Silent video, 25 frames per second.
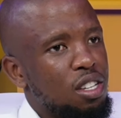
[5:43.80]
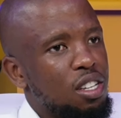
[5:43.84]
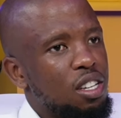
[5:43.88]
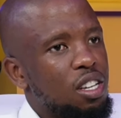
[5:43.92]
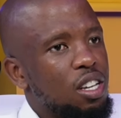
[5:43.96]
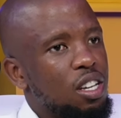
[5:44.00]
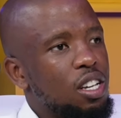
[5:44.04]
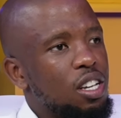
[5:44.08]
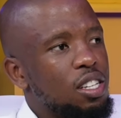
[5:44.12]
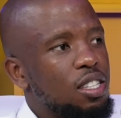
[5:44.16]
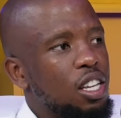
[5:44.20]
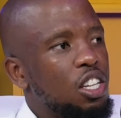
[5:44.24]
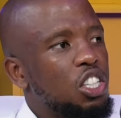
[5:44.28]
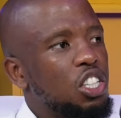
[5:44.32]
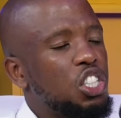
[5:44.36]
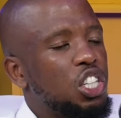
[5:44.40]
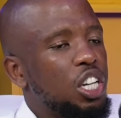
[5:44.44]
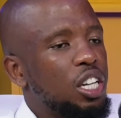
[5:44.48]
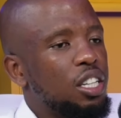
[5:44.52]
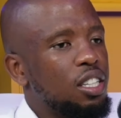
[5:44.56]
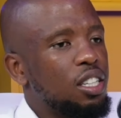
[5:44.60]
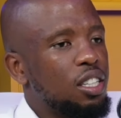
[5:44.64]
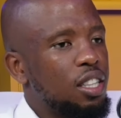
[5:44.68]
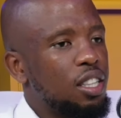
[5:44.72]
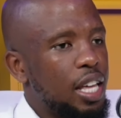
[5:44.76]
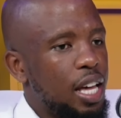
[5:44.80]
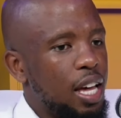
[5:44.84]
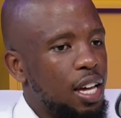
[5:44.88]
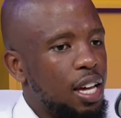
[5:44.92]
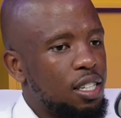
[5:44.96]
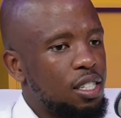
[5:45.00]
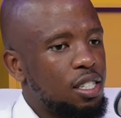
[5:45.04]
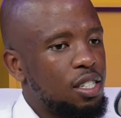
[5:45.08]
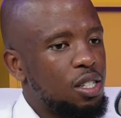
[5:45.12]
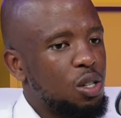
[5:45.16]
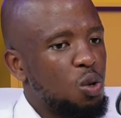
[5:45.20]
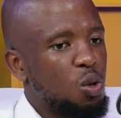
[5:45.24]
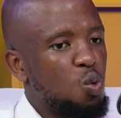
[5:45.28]
is a journey that
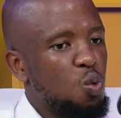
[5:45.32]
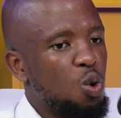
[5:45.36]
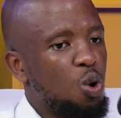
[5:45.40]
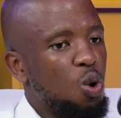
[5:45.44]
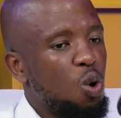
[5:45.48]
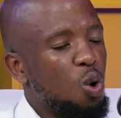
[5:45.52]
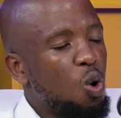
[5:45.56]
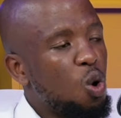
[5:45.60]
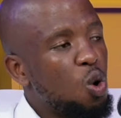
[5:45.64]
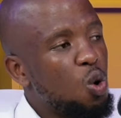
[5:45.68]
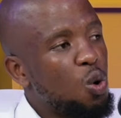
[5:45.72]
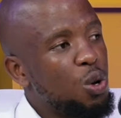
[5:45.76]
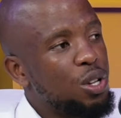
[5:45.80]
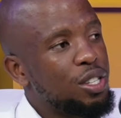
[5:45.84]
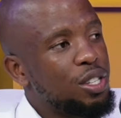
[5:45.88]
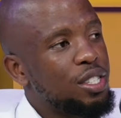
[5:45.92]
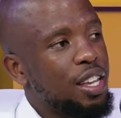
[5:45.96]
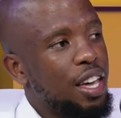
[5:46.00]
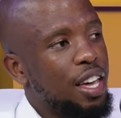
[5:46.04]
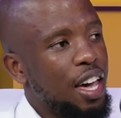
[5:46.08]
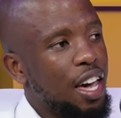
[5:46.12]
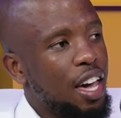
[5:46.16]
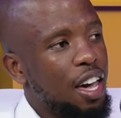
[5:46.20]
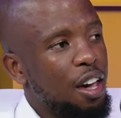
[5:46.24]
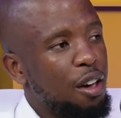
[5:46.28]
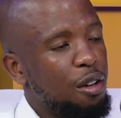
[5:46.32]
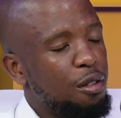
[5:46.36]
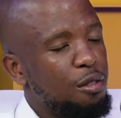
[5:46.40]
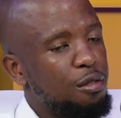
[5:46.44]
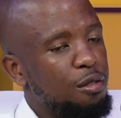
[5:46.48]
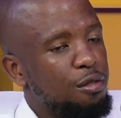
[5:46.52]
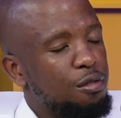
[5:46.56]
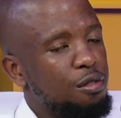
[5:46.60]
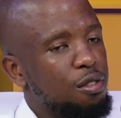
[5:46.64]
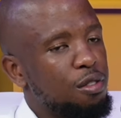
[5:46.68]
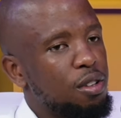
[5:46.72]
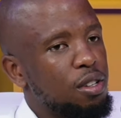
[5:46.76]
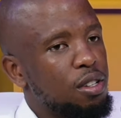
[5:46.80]
will always have
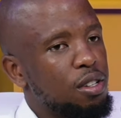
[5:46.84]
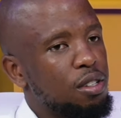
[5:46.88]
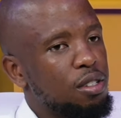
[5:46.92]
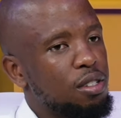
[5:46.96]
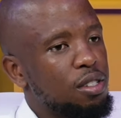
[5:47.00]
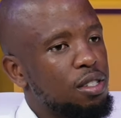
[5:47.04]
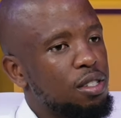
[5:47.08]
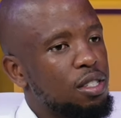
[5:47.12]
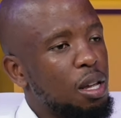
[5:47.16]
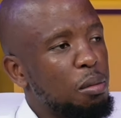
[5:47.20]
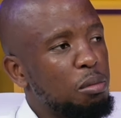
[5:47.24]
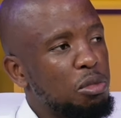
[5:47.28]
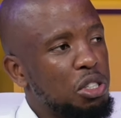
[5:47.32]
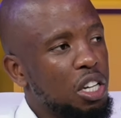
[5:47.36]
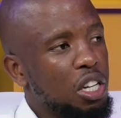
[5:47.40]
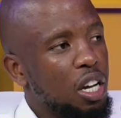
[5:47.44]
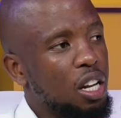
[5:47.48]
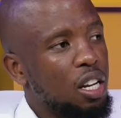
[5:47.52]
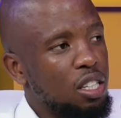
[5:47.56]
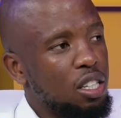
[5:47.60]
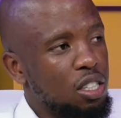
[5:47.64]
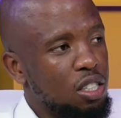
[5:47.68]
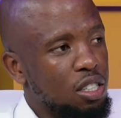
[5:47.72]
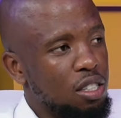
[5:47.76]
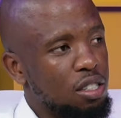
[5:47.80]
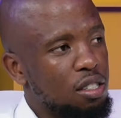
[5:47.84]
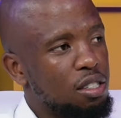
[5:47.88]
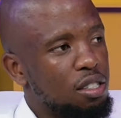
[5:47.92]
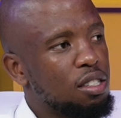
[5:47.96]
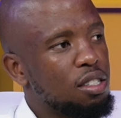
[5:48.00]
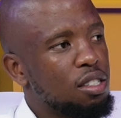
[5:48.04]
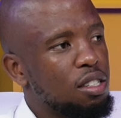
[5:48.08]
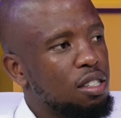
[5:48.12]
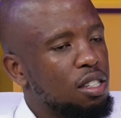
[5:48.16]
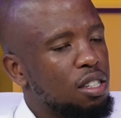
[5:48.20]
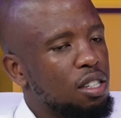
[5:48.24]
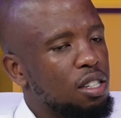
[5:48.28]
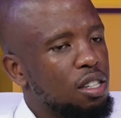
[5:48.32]
some challenges.
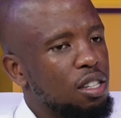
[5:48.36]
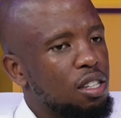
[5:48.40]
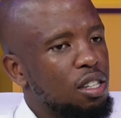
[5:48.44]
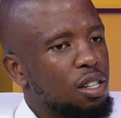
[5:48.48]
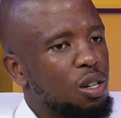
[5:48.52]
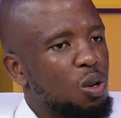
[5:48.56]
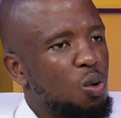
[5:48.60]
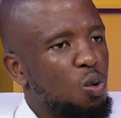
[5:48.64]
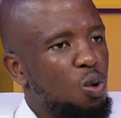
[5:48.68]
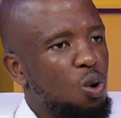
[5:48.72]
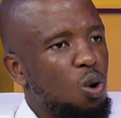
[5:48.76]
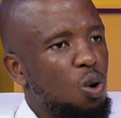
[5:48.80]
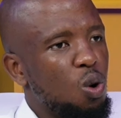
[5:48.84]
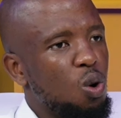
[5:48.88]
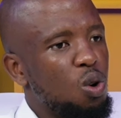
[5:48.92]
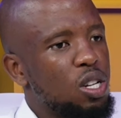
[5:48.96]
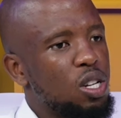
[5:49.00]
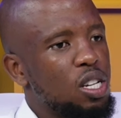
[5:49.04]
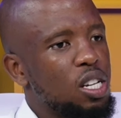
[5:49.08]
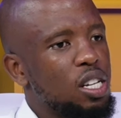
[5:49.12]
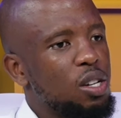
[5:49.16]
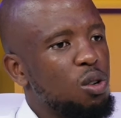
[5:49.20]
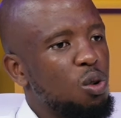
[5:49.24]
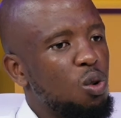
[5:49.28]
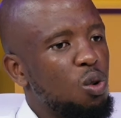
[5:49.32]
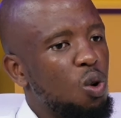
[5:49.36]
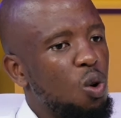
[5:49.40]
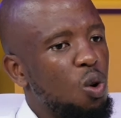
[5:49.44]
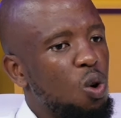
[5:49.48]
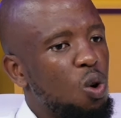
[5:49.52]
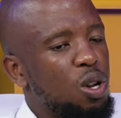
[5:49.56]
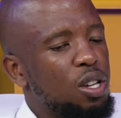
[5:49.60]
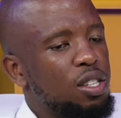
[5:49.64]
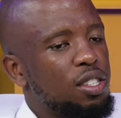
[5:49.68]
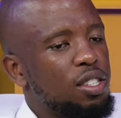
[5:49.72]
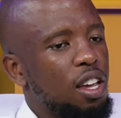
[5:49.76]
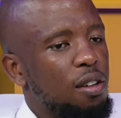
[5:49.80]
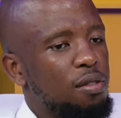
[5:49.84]
Mm-hmm. Will only will
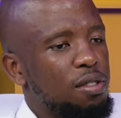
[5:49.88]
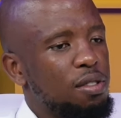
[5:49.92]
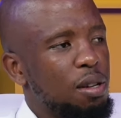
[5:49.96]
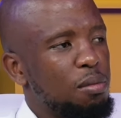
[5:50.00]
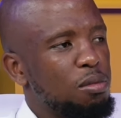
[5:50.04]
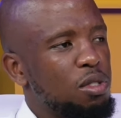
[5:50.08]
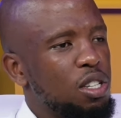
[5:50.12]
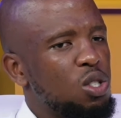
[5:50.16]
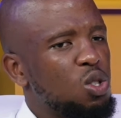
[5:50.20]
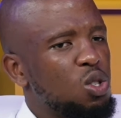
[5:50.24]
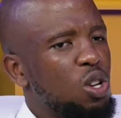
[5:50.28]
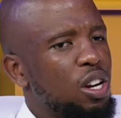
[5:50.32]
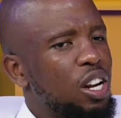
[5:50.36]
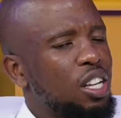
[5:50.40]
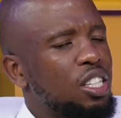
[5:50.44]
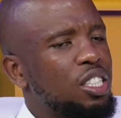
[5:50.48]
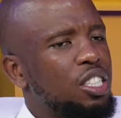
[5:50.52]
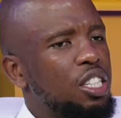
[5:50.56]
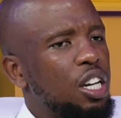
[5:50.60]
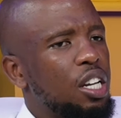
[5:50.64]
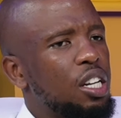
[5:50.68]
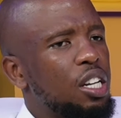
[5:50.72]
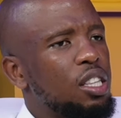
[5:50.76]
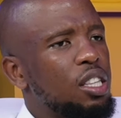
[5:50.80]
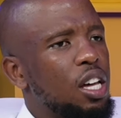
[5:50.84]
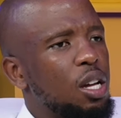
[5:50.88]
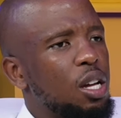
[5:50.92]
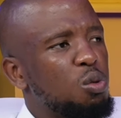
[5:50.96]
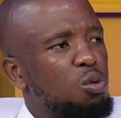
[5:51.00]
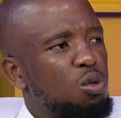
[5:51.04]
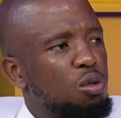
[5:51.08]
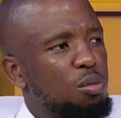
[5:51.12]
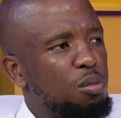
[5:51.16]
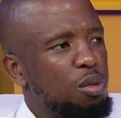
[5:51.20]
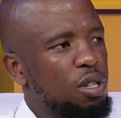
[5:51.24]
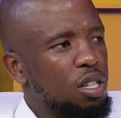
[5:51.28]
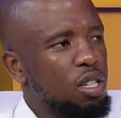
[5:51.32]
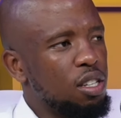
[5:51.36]
always have some. It's not a journey that will
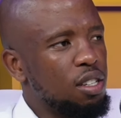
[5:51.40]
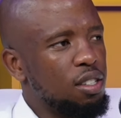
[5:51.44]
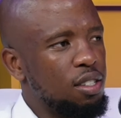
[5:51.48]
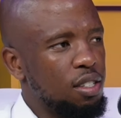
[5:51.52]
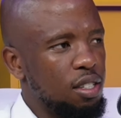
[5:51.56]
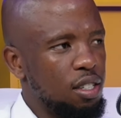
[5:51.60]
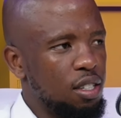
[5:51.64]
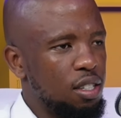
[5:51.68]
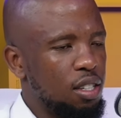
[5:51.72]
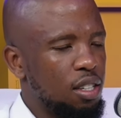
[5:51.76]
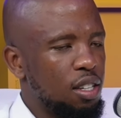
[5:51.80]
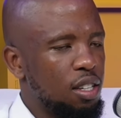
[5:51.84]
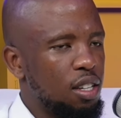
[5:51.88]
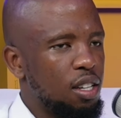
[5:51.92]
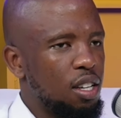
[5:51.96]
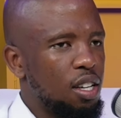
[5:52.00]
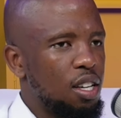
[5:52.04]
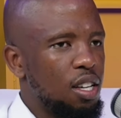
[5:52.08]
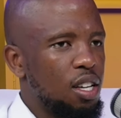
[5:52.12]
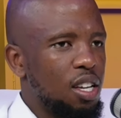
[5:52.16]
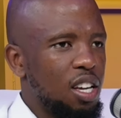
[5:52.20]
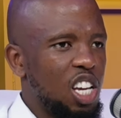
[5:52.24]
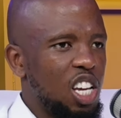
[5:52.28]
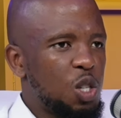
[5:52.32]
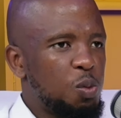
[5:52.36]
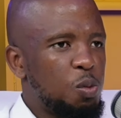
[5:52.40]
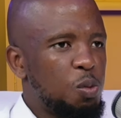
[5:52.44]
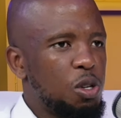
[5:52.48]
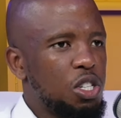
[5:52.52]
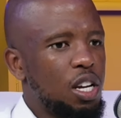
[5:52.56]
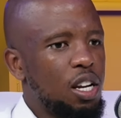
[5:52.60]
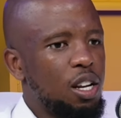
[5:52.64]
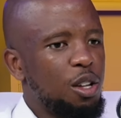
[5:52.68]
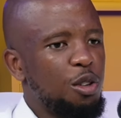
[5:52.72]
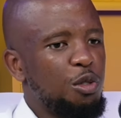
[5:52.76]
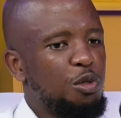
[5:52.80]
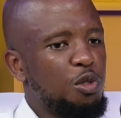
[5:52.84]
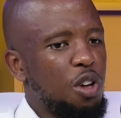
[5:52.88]
be easy. Correct.
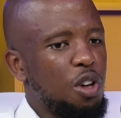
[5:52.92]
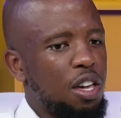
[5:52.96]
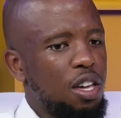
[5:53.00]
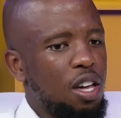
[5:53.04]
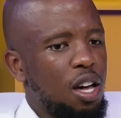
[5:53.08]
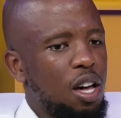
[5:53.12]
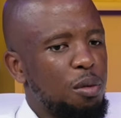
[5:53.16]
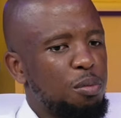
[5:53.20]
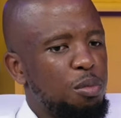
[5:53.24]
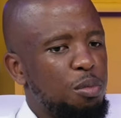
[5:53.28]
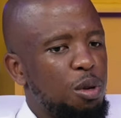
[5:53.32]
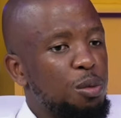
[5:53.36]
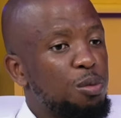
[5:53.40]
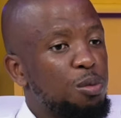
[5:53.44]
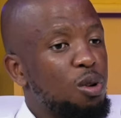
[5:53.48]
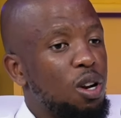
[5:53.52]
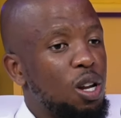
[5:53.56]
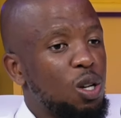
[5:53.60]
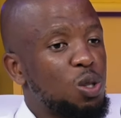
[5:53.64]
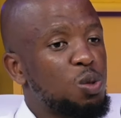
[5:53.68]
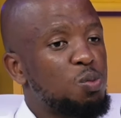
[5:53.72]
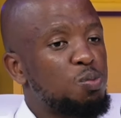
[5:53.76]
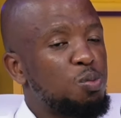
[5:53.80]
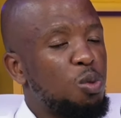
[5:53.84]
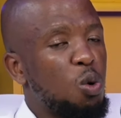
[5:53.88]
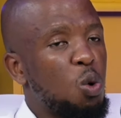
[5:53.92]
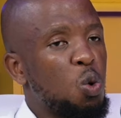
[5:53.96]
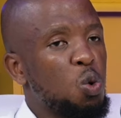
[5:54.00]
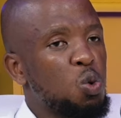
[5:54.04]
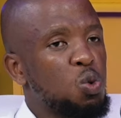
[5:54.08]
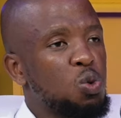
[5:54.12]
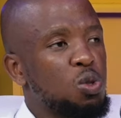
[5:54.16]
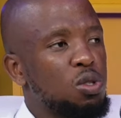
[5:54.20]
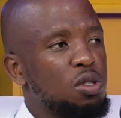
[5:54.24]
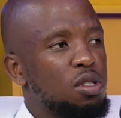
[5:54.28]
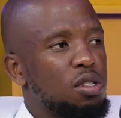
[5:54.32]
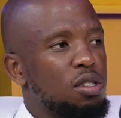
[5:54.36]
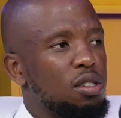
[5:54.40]
Especially if you're young people
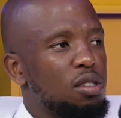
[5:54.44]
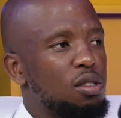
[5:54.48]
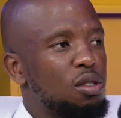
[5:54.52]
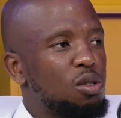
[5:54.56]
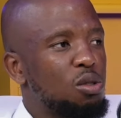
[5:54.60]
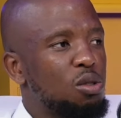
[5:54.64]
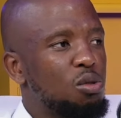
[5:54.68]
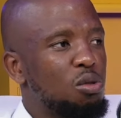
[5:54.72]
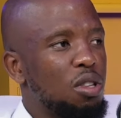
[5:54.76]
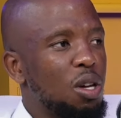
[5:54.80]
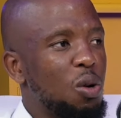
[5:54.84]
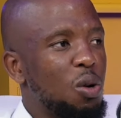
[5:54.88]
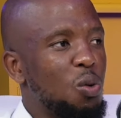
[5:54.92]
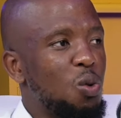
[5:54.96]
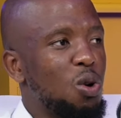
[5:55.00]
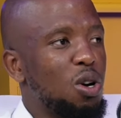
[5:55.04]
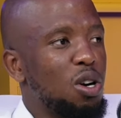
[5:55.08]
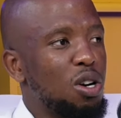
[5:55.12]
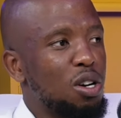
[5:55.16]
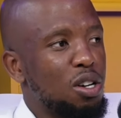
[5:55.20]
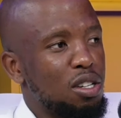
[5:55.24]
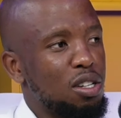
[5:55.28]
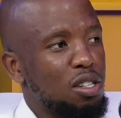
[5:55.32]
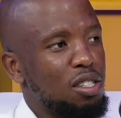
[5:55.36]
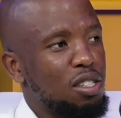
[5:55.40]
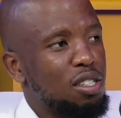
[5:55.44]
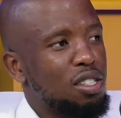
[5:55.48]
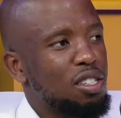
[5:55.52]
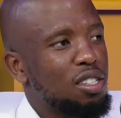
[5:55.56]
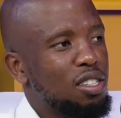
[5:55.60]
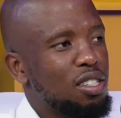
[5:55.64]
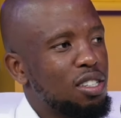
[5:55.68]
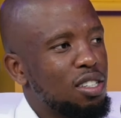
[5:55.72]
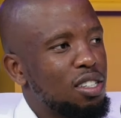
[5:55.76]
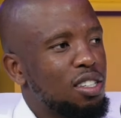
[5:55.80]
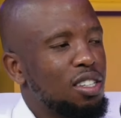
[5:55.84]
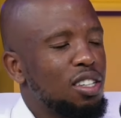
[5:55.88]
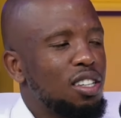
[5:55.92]
exposed to the world
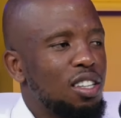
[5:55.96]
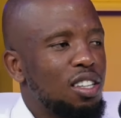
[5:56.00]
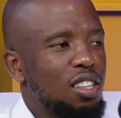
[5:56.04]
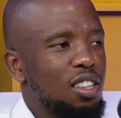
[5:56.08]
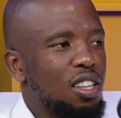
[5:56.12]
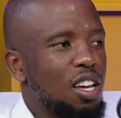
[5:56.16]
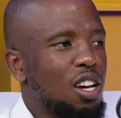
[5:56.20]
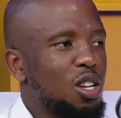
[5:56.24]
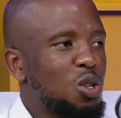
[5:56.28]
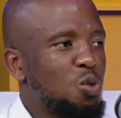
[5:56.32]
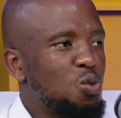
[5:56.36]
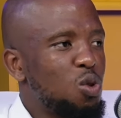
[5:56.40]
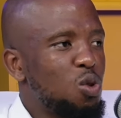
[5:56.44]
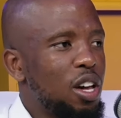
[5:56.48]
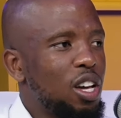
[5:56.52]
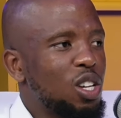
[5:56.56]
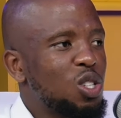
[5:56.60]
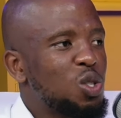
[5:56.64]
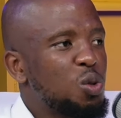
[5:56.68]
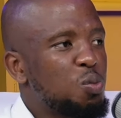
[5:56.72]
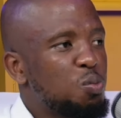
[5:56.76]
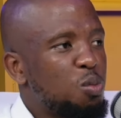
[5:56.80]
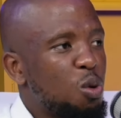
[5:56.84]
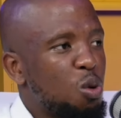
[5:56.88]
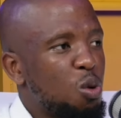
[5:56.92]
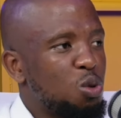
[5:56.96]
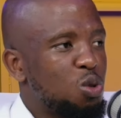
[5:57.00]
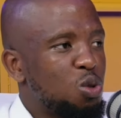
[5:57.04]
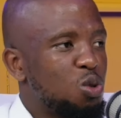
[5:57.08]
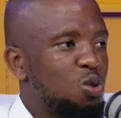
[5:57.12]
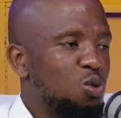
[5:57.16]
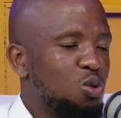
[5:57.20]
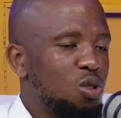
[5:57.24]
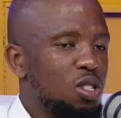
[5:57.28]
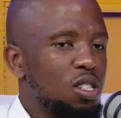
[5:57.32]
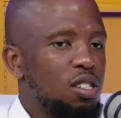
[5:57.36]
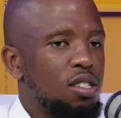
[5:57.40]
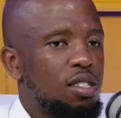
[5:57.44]
mm. that we are exposed
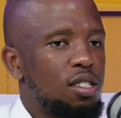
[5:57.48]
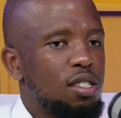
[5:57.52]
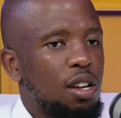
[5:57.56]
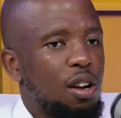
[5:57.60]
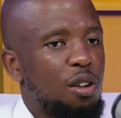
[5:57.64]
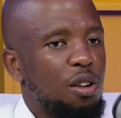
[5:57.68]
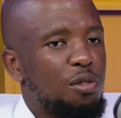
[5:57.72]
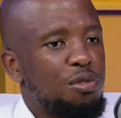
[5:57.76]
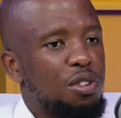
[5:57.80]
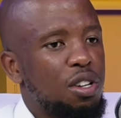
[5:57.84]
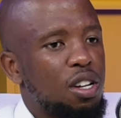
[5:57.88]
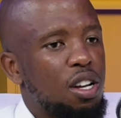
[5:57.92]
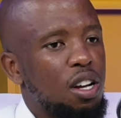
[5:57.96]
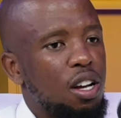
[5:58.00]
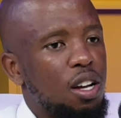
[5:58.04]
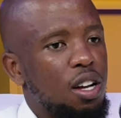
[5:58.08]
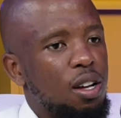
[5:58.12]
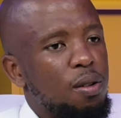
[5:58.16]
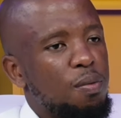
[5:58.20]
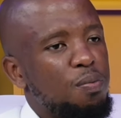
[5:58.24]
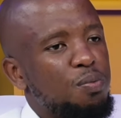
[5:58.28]
to in South Africa,